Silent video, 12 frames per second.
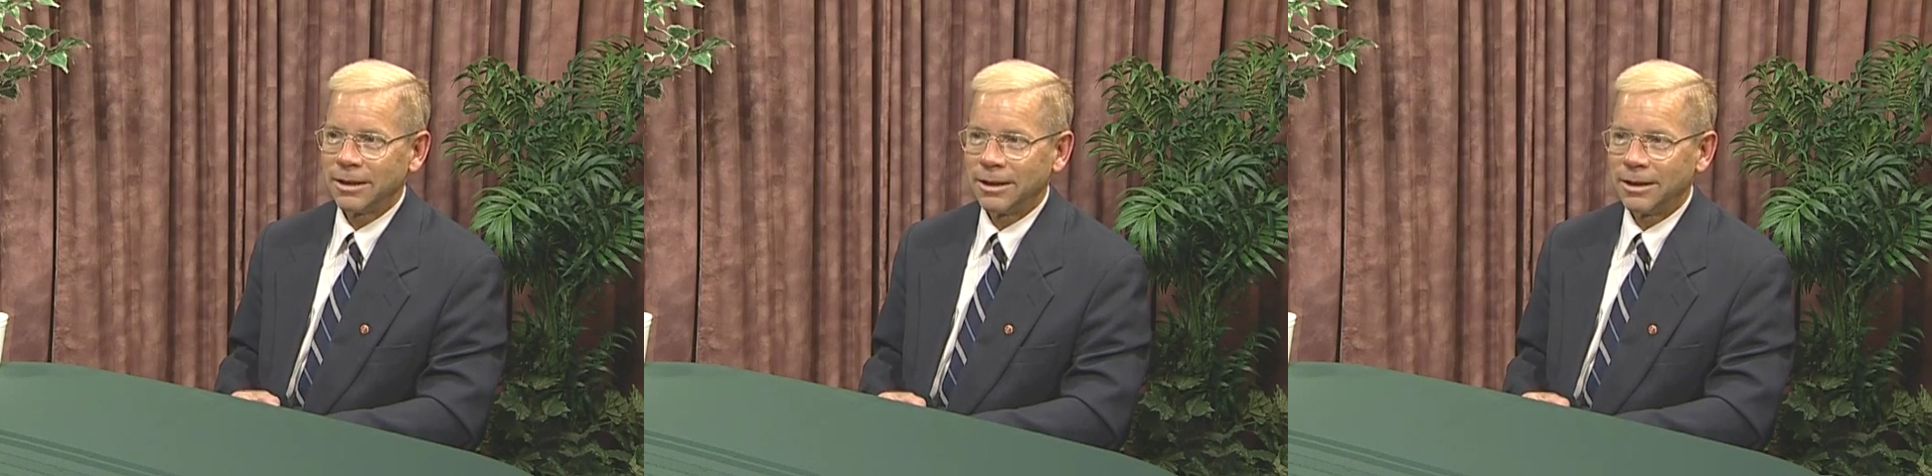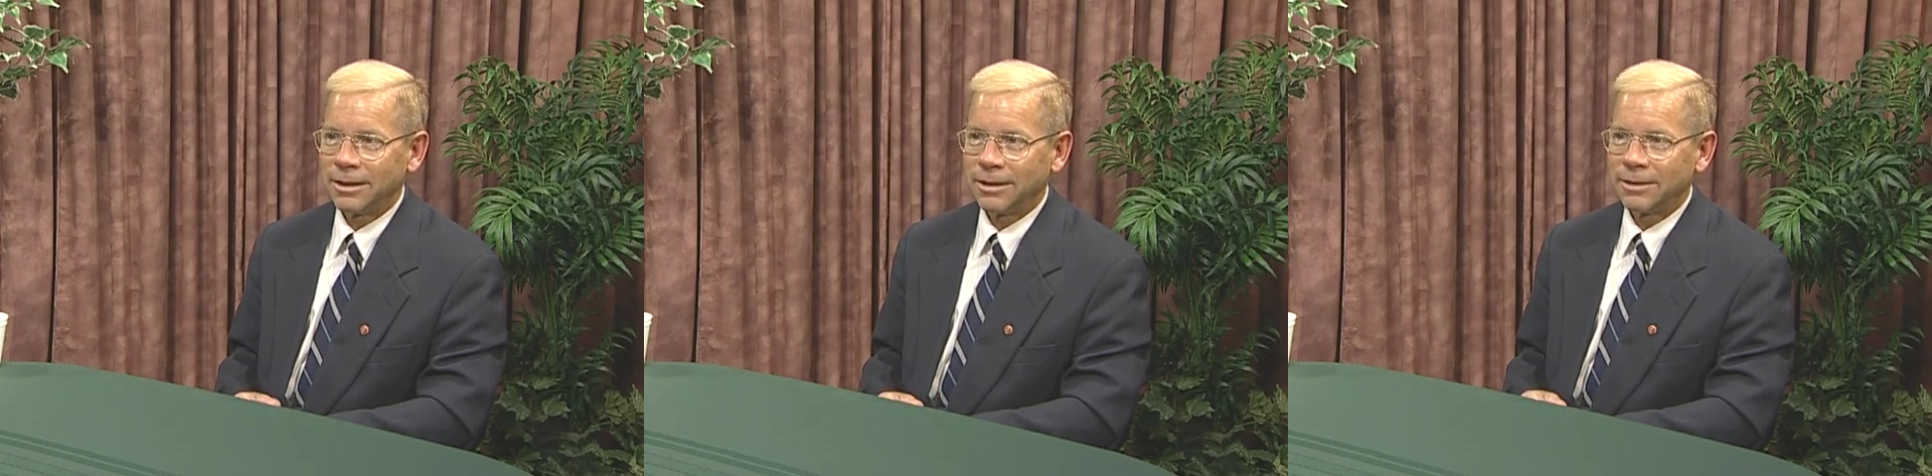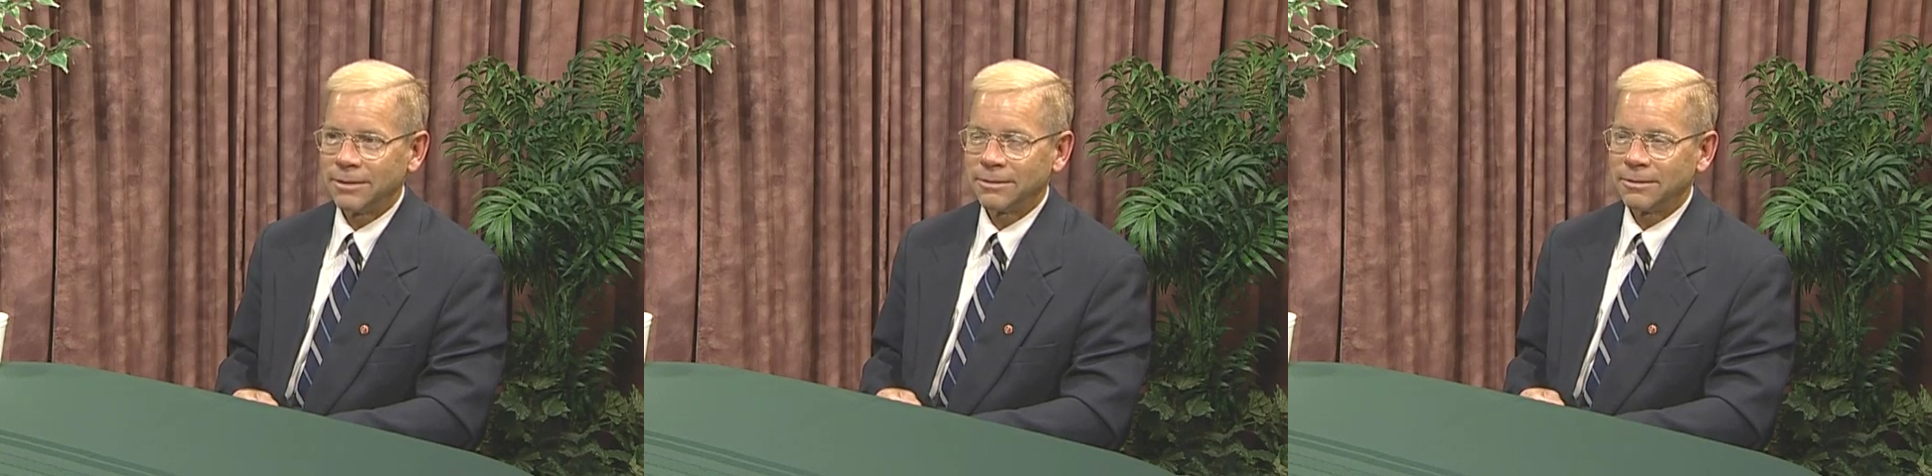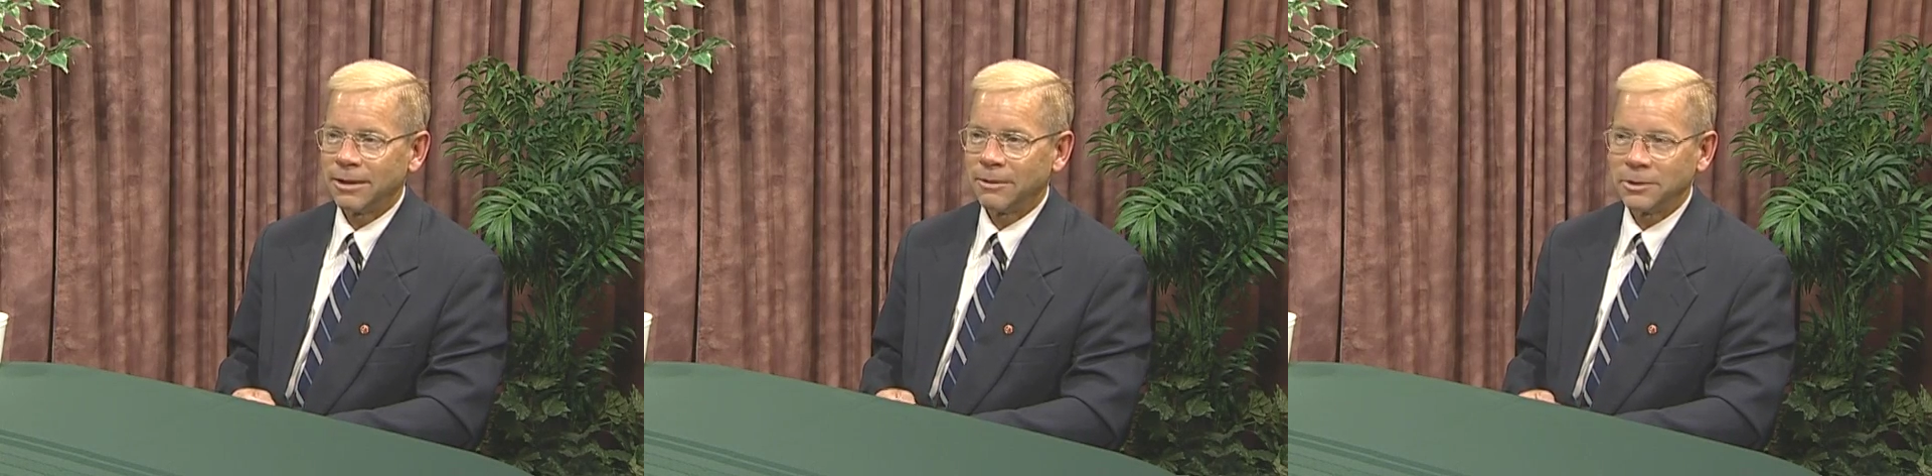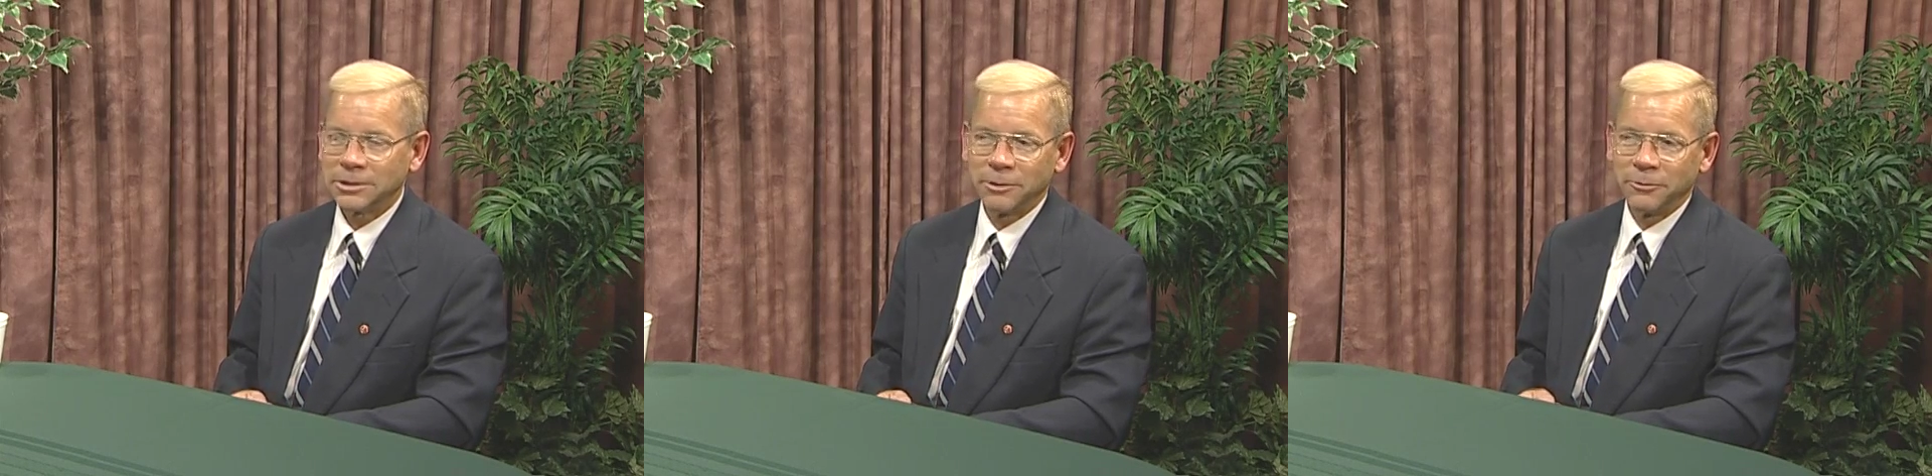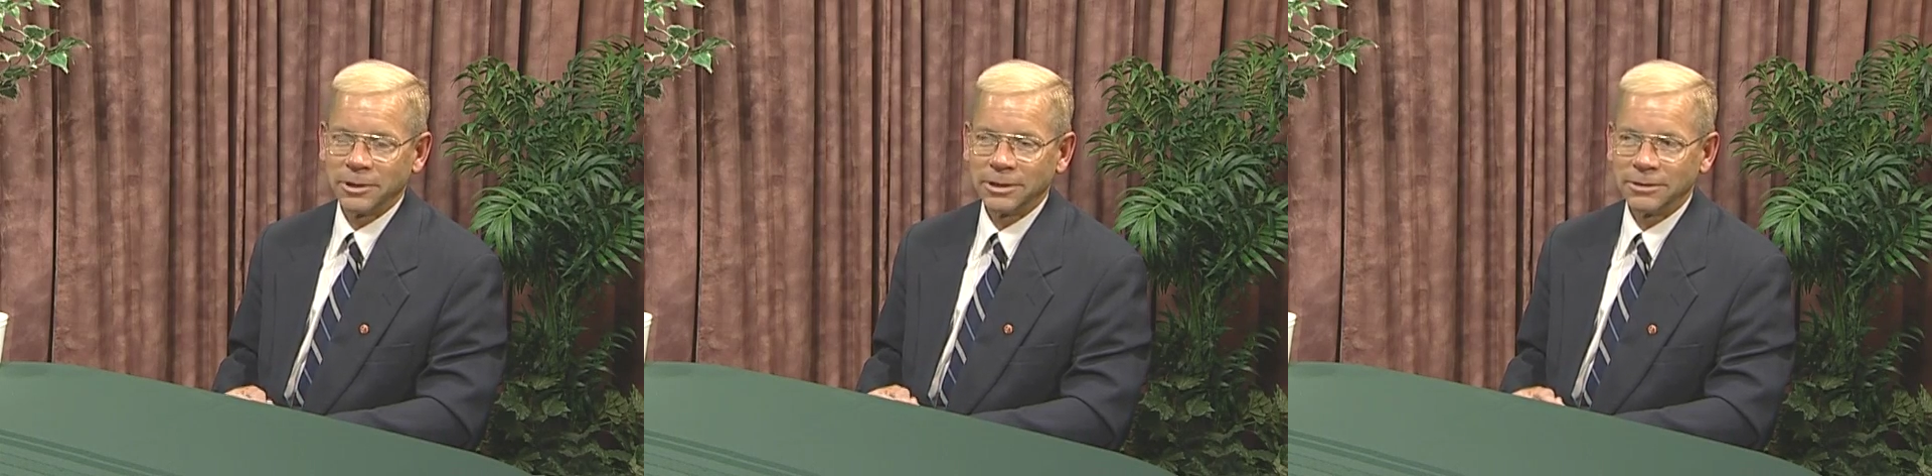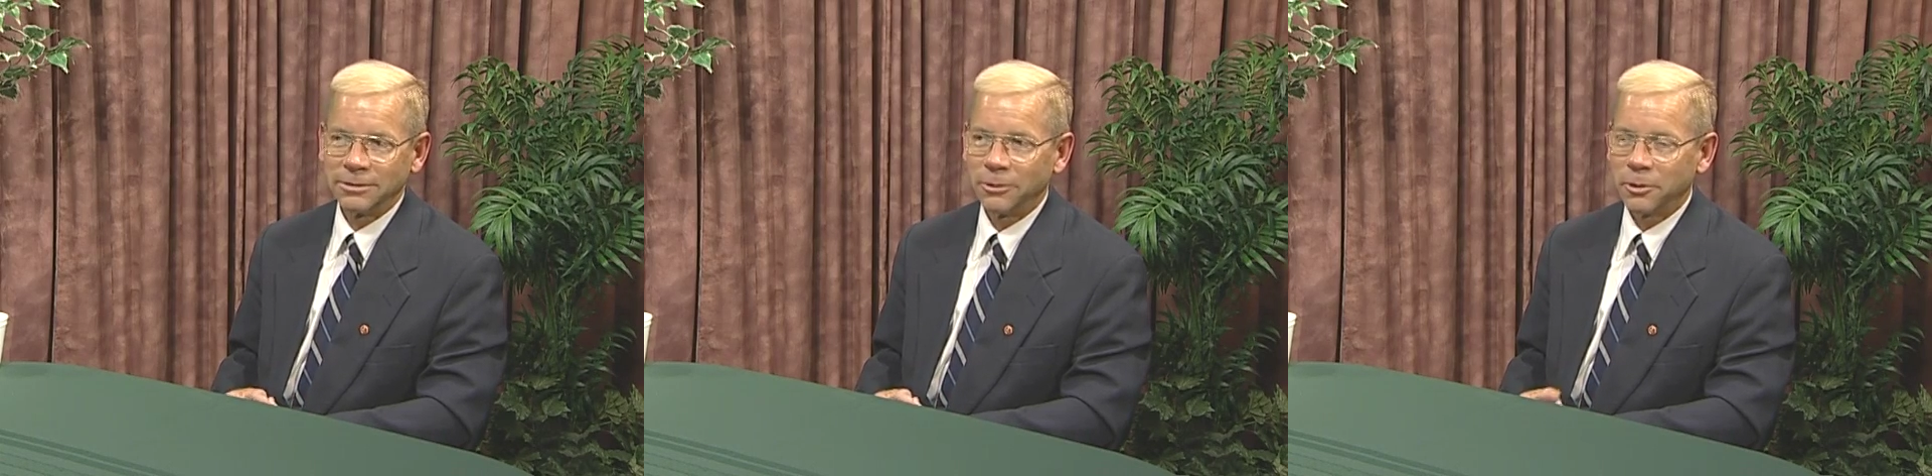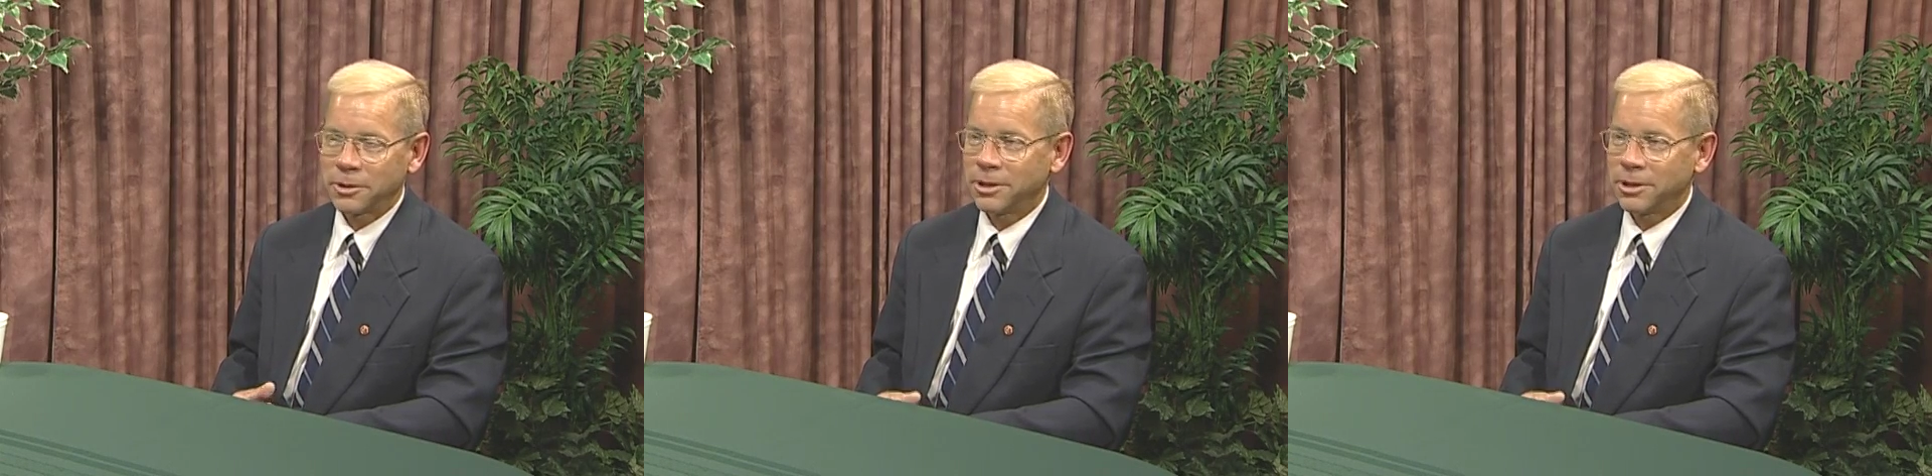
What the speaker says: Works over in North